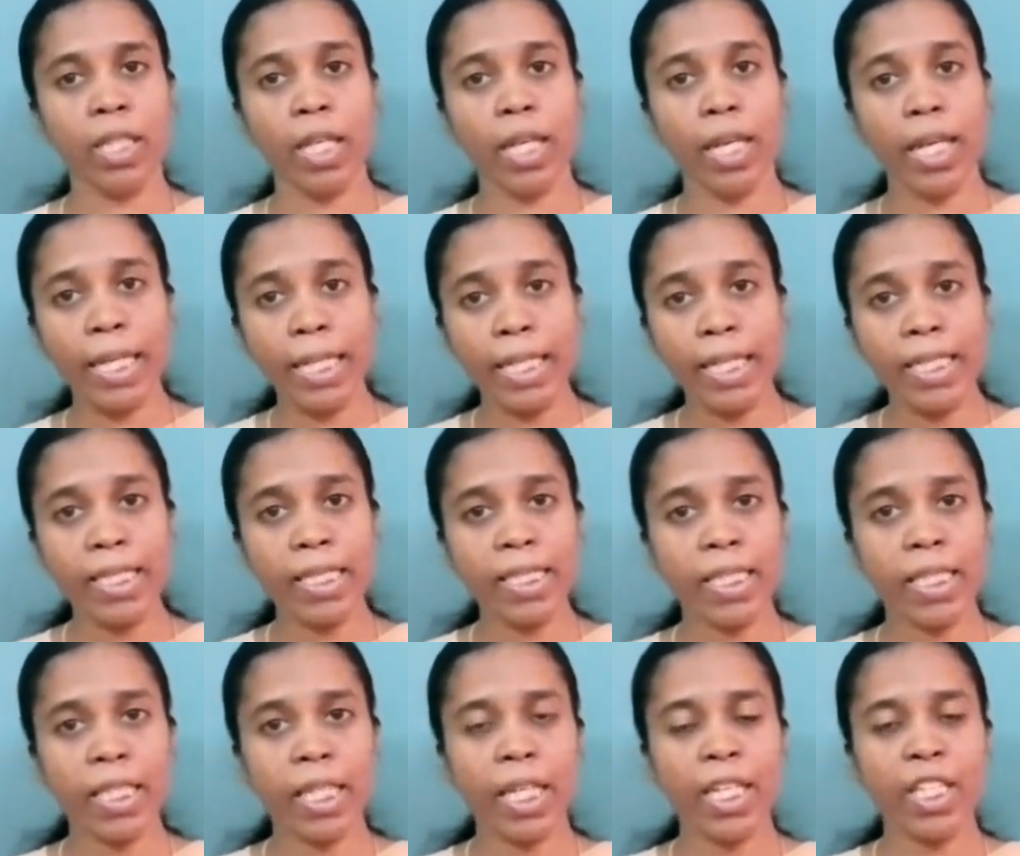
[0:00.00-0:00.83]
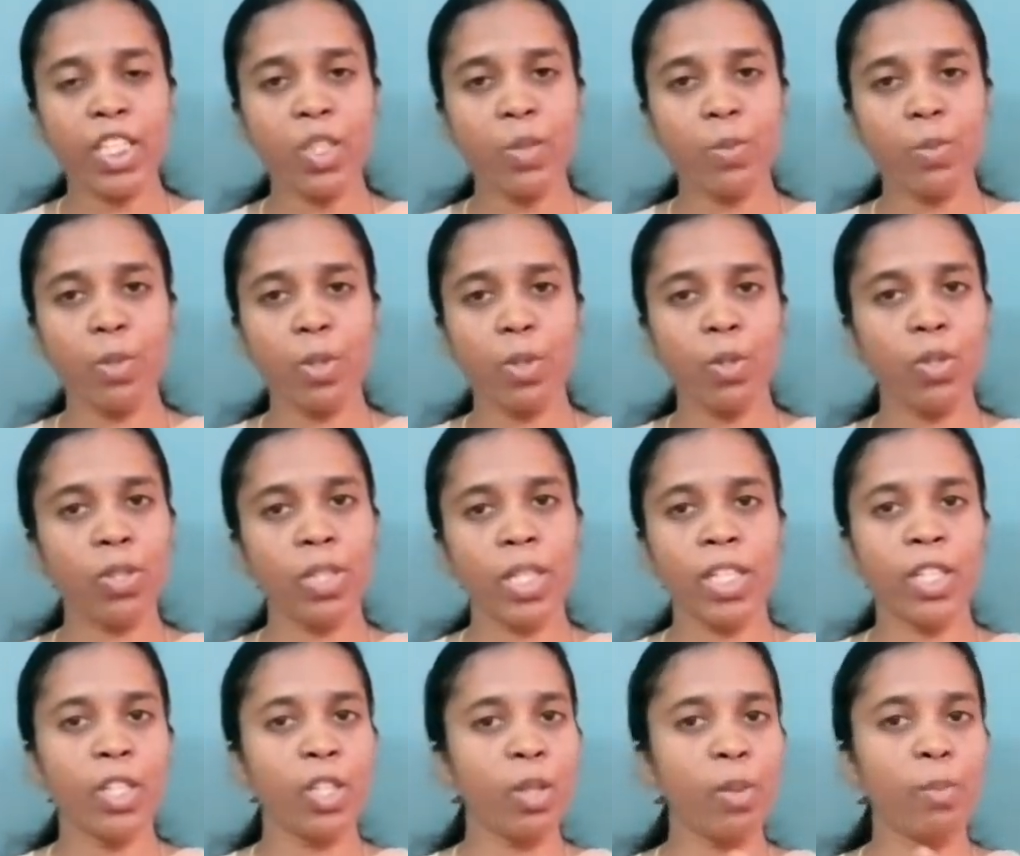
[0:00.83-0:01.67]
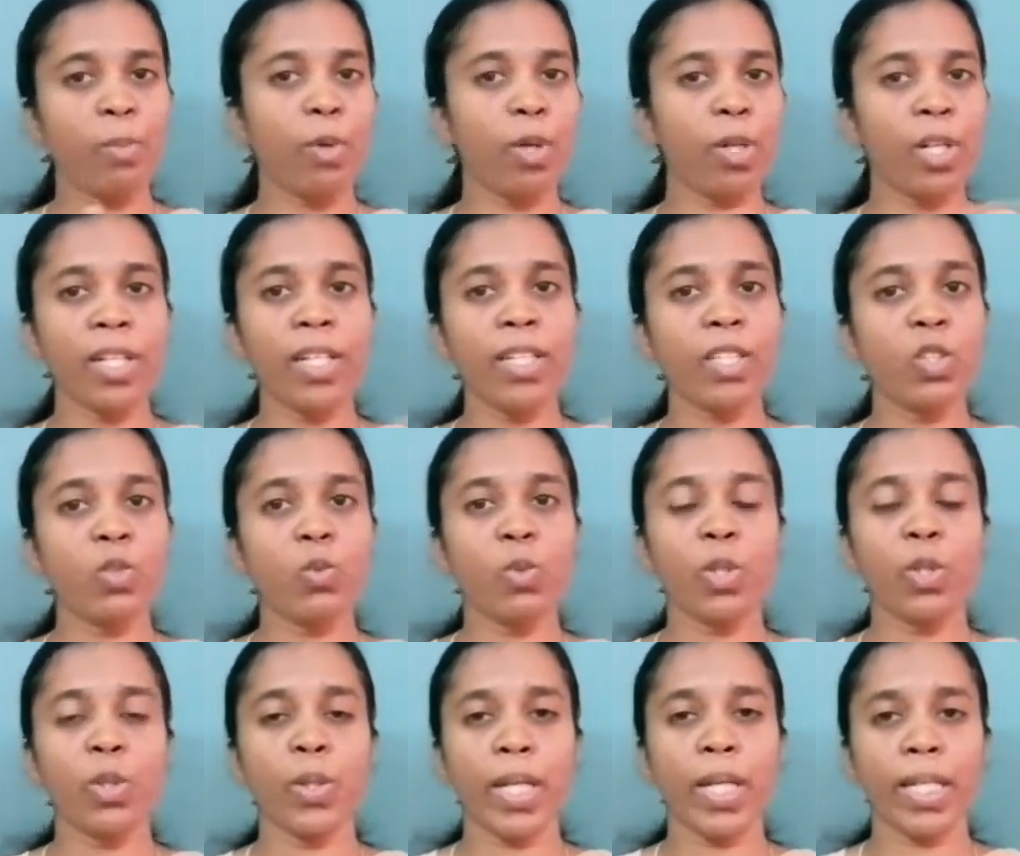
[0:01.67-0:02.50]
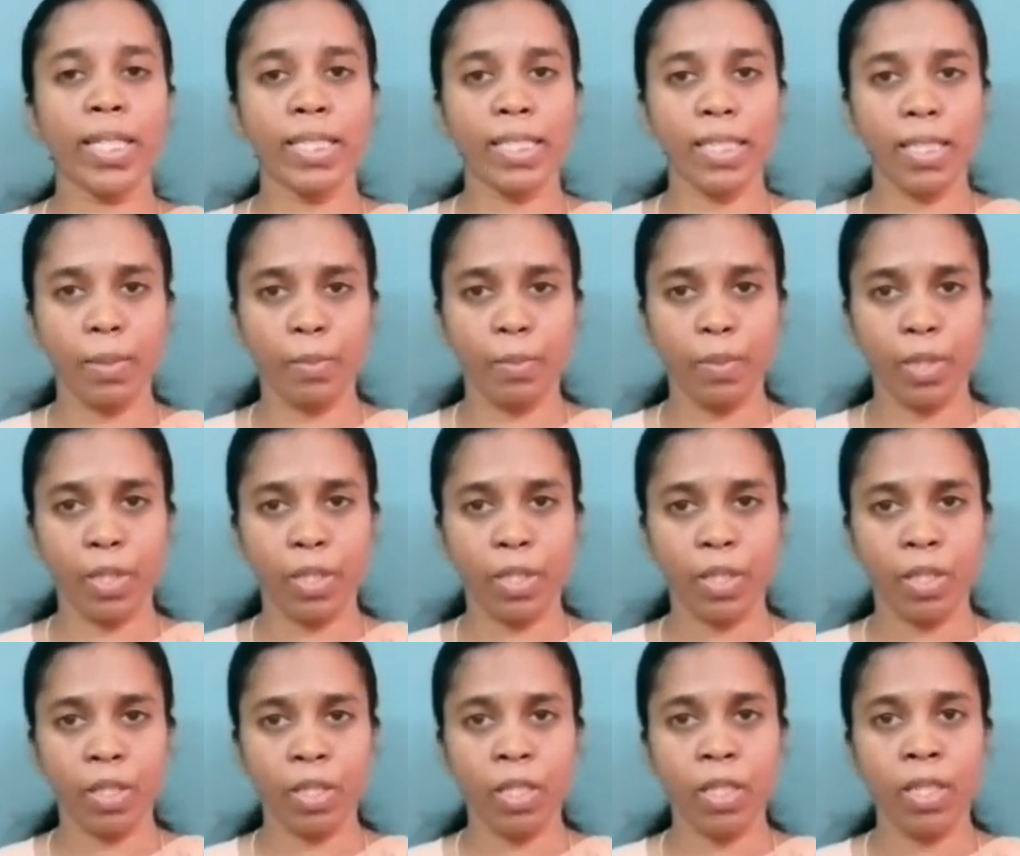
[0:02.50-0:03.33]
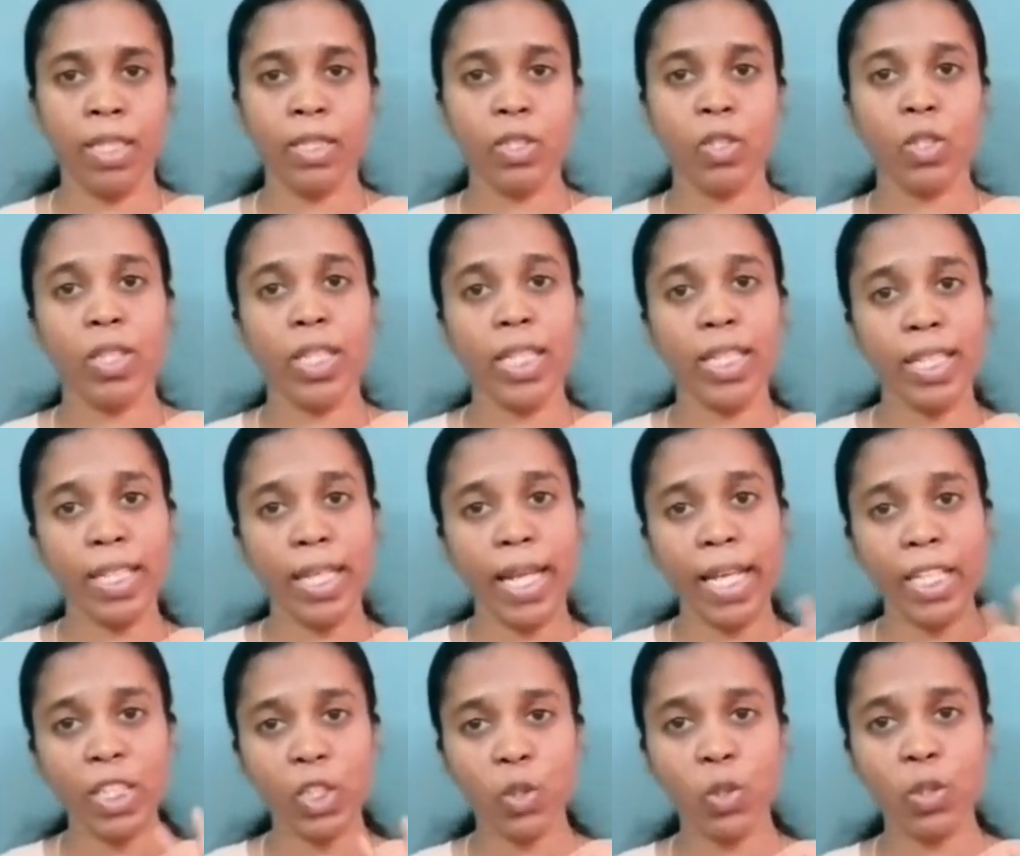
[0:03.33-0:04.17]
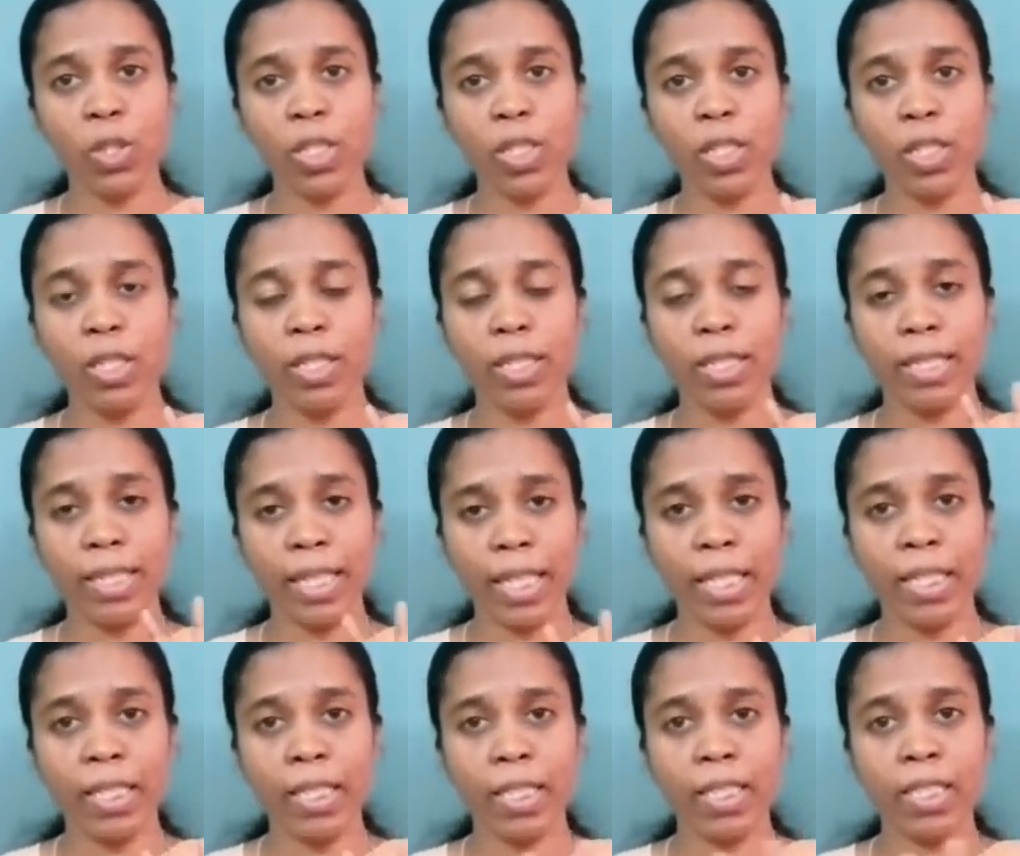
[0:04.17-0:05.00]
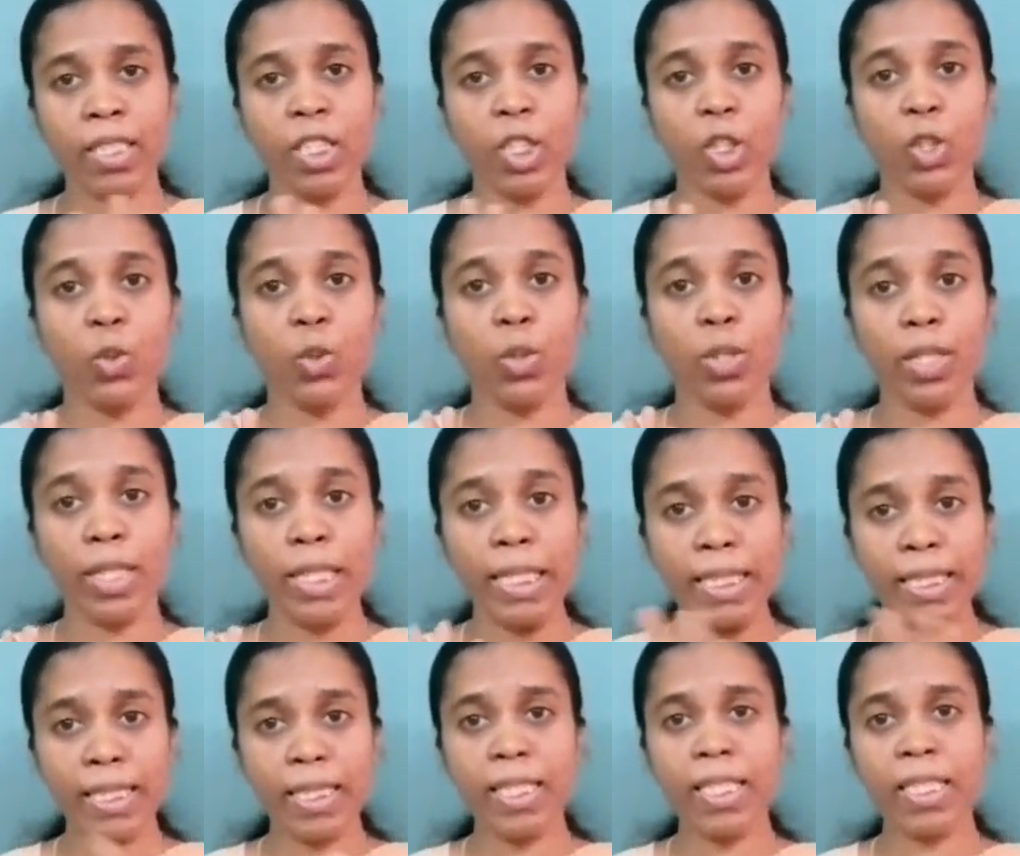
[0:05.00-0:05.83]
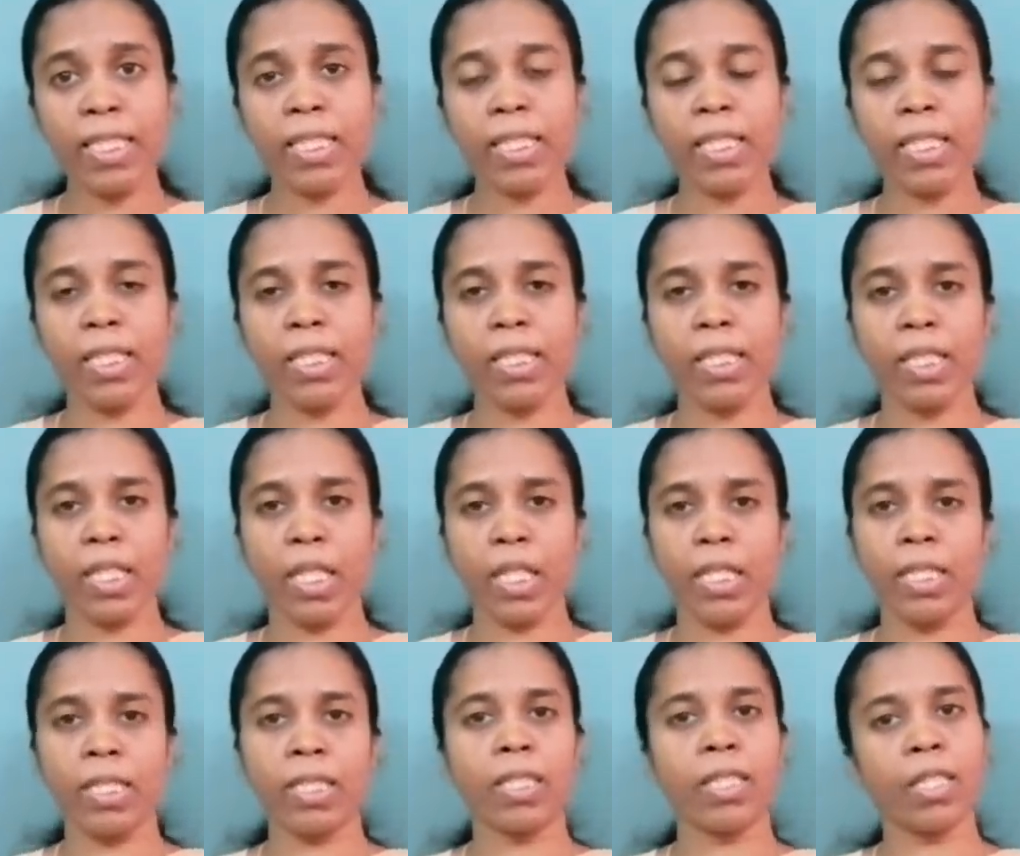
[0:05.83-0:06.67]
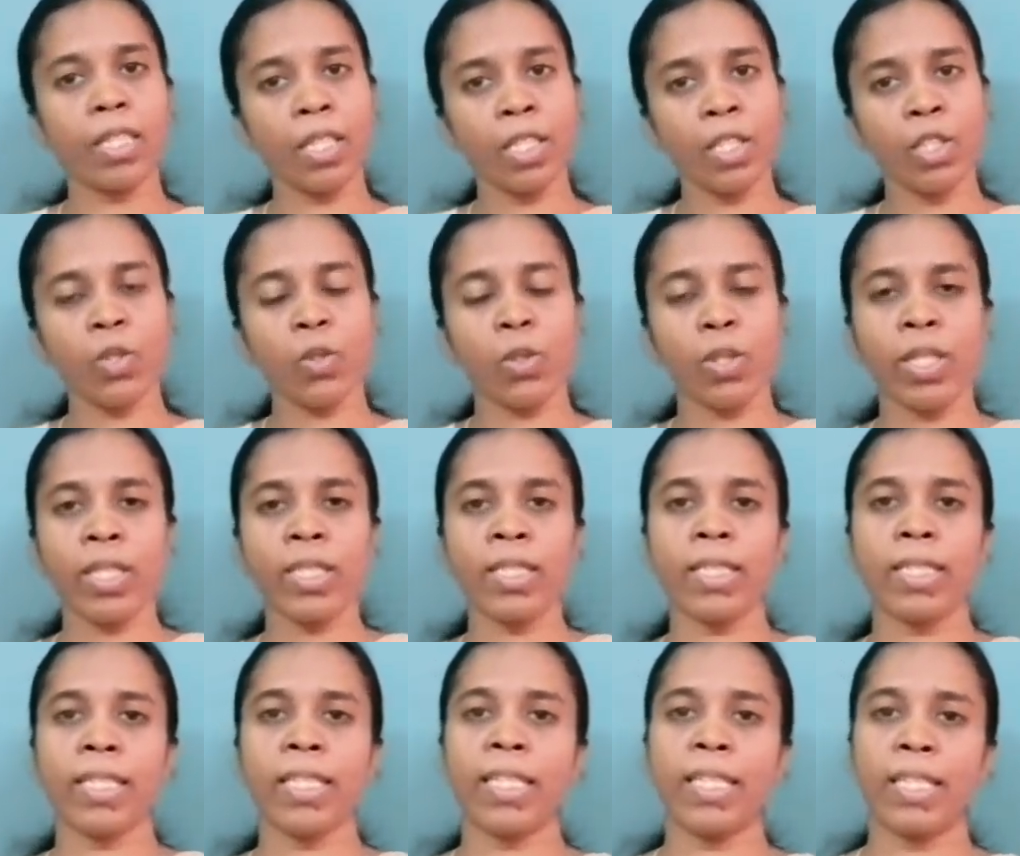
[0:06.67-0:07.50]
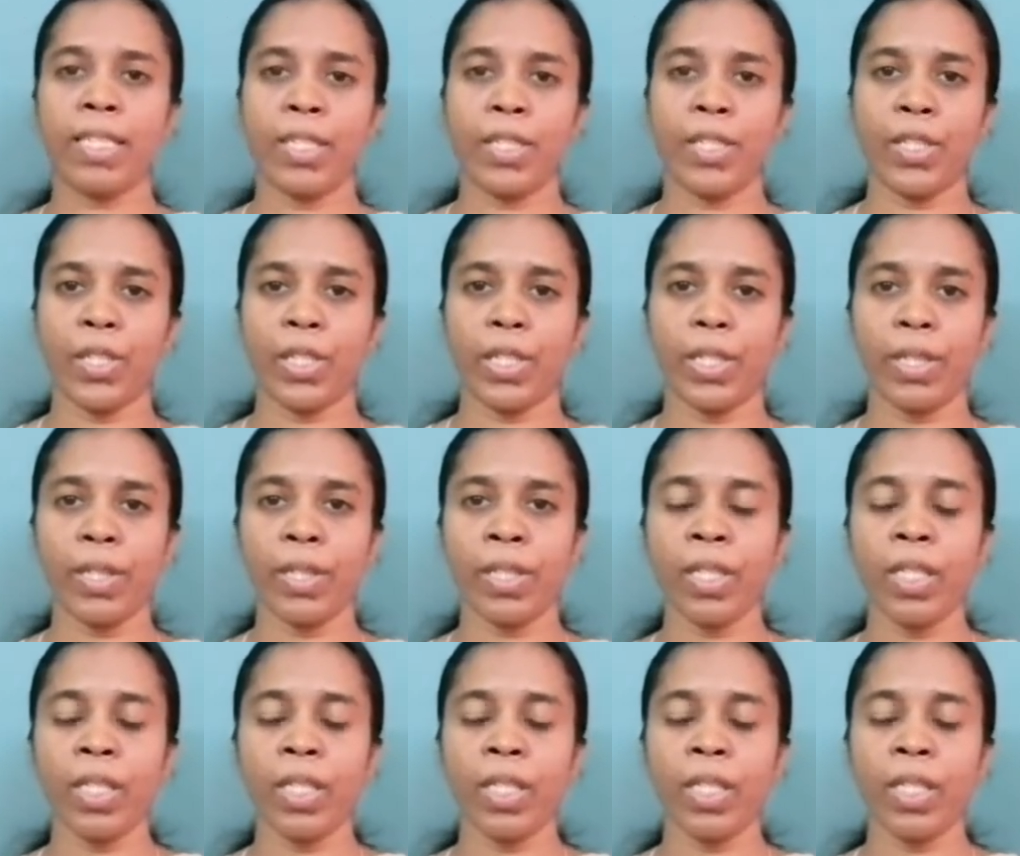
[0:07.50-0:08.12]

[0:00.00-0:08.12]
Any change brought to that, your body doesn't want to accept. So that natural tendency to resist the change, that is known as inertia.